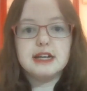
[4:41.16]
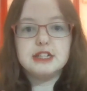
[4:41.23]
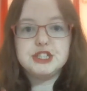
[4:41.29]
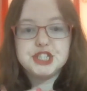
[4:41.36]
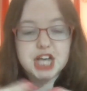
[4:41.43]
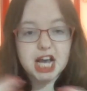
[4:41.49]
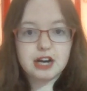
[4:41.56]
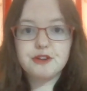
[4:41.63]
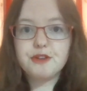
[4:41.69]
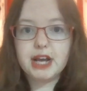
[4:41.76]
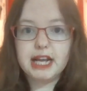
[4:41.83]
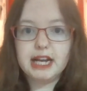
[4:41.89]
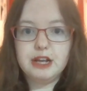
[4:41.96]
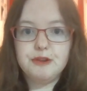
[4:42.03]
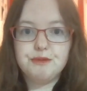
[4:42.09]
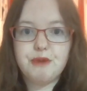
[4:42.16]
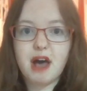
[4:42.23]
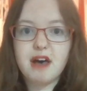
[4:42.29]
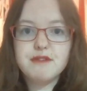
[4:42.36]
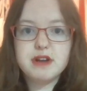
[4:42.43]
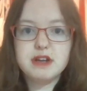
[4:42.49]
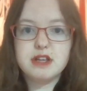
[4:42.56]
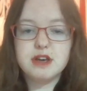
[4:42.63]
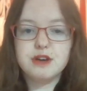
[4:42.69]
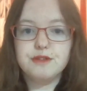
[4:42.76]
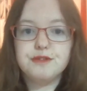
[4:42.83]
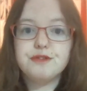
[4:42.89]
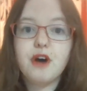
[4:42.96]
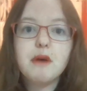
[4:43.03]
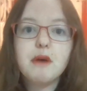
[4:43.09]
generating revenue
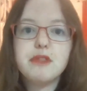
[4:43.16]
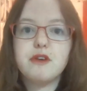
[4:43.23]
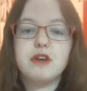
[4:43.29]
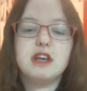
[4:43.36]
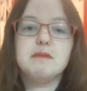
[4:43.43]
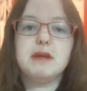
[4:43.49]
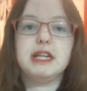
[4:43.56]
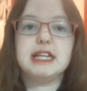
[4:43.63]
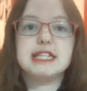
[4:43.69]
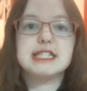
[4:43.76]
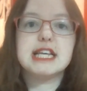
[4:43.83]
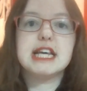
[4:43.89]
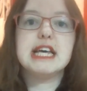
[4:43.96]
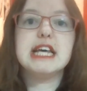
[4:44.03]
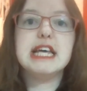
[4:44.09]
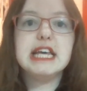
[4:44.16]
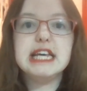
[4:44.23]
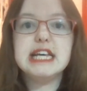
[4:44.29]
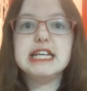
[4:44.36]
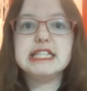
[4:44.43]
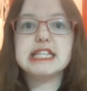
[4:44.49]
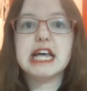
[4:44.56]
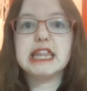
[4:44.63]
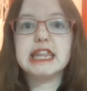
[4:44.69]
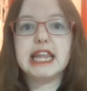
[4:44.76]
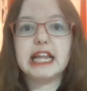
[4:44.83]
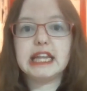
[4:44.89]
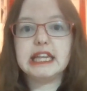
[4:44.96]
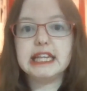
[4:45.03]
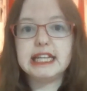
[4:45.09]
from their email list is
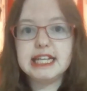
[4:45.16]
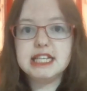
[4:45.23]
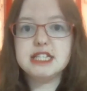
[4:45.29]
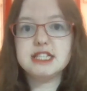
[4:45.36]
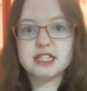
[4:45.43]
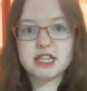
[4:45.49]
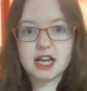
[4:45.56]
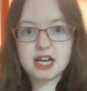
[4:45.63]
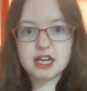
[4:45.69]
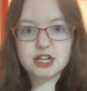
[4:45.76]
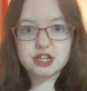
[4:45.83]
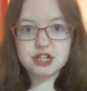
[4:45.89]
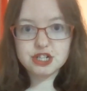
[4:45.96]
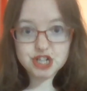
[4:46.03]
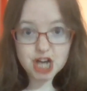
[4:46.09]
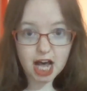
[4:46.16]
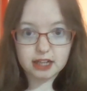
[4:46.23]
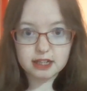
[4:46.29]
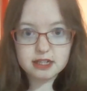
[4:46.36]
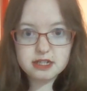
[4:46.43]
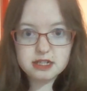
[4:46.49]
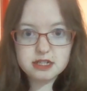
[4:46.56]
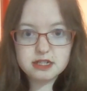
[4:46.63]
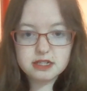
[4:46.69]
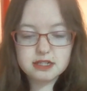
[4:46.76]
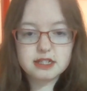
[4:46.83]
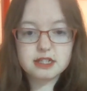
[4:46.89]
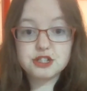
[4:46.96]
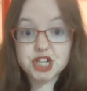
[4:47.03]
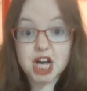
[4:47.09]
the least
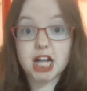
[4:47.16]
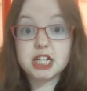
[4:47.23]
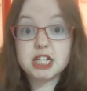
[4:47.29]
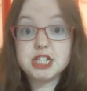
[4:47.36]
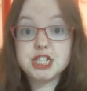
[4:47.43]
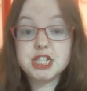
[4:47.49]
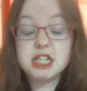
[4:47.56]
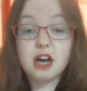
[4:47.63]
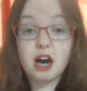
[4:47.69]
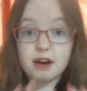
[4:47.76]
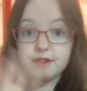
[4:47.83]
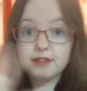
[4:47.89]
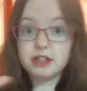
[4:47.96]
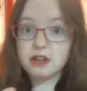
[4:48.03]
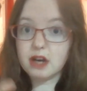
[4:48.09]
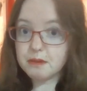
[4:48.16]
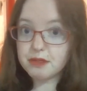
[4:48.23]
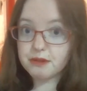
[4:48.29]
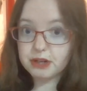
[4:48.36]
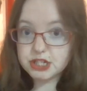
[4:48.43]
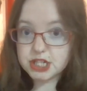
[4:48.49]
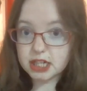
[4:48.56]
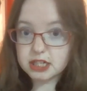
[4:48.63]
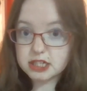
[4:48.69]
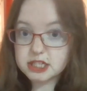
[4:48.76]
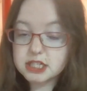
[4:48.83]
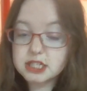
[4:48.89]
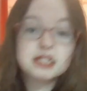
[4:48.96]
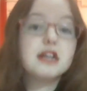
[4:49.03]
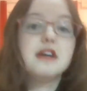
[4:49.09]
challenging of the top 3
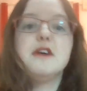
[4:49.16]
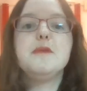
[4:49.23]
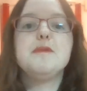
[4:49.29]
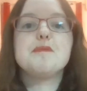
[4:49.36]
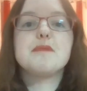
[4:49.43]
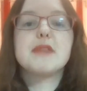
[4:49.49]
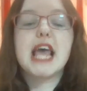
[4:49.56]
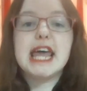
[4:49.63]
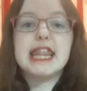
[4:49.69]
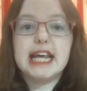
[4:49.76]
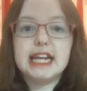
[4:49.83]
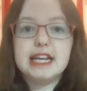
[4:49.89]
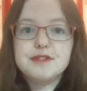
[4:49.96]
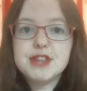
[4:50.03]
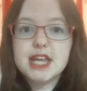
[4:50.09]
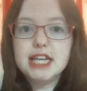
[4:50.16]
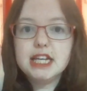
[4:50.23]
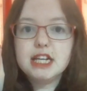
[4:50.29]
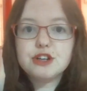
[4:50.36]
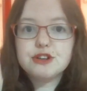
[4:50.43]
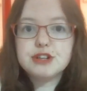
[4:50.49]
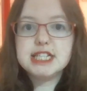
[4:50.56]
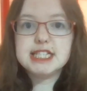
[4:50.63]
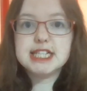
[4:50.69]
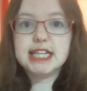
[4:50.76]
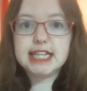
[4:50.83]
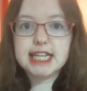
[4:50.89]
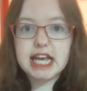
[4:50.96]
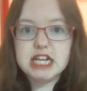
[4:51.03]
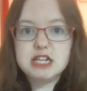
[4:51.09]
challenges, that if they increase
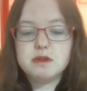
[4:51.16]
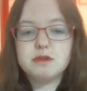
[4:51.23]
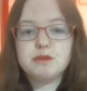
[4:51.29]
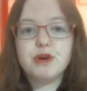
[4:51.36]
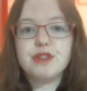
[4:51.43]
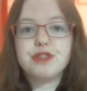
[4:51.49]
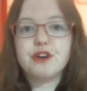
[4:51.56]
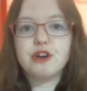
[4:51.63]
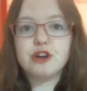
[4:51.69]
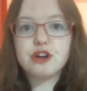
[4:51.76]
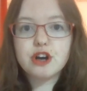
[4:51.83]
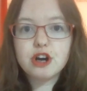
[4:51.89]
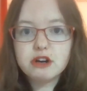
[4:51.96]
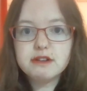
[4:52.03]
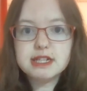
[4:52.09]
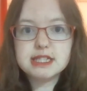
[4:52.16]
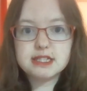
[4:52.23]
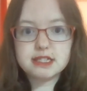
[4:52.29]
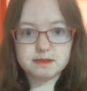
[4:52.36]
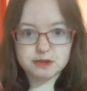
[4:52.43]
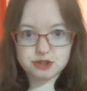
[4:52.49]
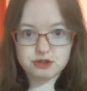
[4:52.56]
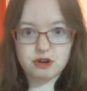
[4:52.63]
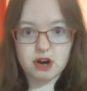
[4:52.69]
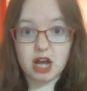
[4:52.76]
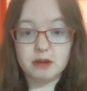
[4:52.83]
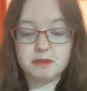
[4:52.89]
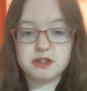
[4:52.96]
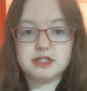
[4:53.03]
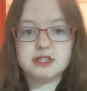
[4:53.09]
engagement with their current
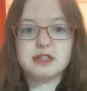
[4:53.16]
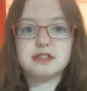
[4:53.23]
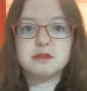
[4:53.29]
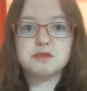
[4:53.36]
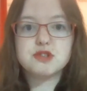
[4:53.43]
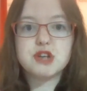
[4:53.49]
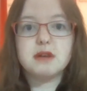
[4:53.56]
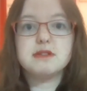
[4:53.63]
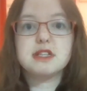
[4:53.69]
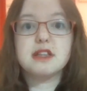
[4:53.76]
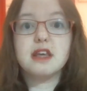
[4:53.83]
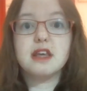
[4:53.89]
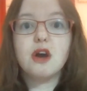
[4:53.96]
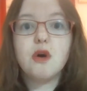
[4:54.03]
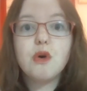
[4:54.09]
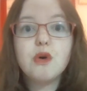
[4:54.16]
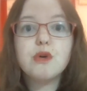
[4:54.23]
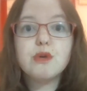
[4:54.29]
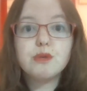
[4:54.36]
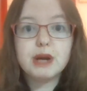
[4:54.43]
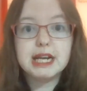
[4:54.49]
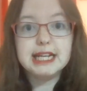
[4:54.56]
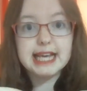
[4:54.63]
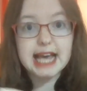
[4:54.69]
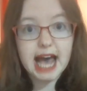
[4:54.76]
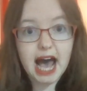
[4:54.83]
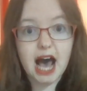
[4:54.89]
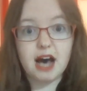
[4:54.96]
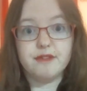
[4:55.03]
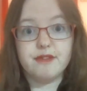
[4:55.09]
subscribers, the subscribers that they already
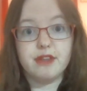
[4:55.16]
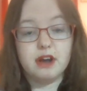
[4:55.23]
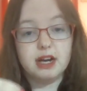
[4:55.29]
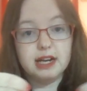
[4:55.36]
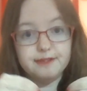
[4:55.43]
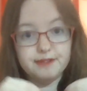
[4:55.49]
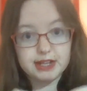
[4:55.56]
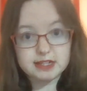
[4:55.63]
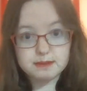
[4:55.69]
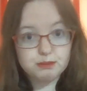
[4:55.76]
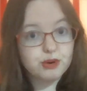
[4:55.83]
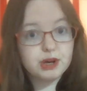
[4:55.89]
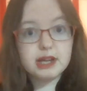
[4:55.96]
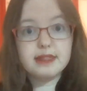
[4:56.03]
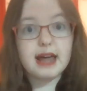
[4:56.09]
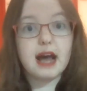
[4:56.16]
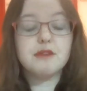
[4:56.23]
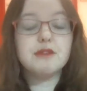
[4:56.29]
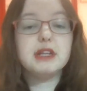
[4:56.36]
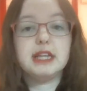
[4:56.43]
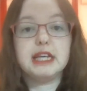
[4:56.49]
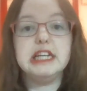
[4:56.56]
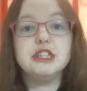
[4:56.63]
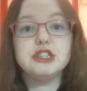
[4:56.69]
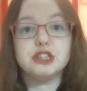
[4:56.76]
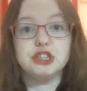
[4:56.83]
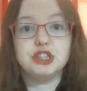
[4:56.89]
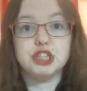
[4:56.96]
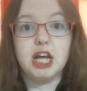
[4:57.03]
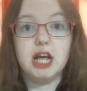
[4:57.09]
have, they're going to invest more in that
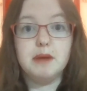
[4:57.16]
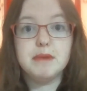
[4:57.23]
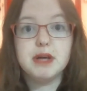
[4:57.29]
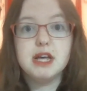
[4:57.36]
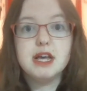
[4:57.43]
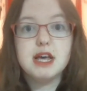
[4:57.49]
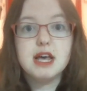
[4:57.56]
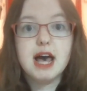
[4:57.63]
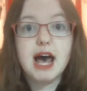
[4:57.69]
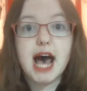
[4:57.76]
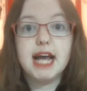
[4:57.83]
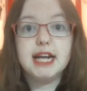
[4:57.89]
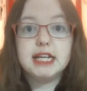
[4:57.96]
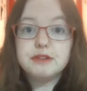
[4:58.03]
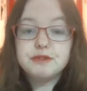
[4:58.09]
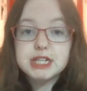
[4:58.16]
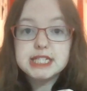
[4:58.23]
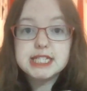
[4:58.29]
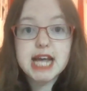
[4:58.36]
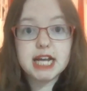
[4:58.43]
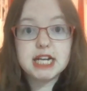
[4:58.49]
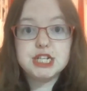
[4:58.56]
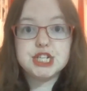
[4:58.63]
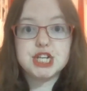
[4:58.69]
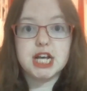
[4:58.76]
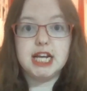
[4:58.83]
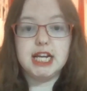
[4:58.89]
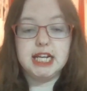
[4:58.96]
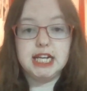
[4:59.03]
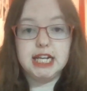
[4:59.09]
relationship and in
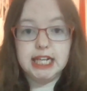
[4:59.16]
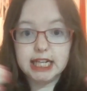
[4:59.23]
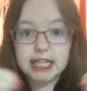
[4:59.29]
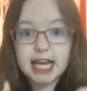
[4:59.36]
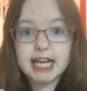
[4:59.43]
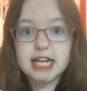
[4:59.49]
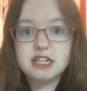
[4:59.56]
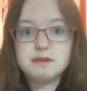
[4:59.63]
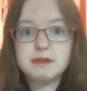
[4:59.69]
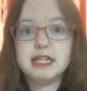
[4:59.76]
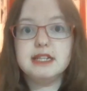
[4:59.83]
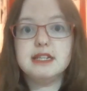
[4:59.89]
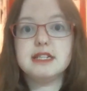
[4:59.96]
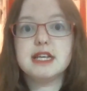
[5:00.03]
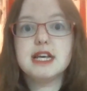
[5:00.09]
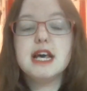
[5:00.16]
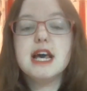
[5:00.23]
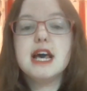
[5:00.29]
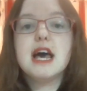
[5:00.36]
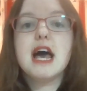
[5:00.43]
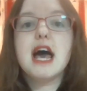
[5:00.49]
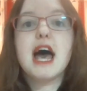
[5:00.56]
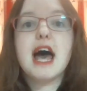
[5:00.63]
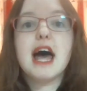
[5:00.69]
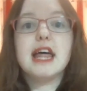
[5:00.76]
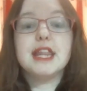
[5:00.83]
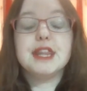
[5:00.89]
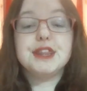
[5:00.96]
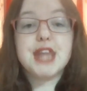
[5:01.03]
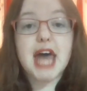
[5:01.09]
retention and in engagement,
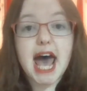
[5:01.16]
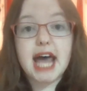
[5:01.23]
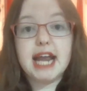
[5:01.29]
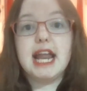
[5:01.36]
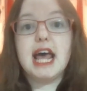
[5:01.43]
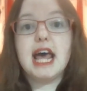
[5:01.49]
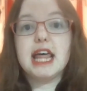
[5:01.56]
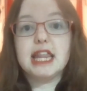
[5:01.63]
then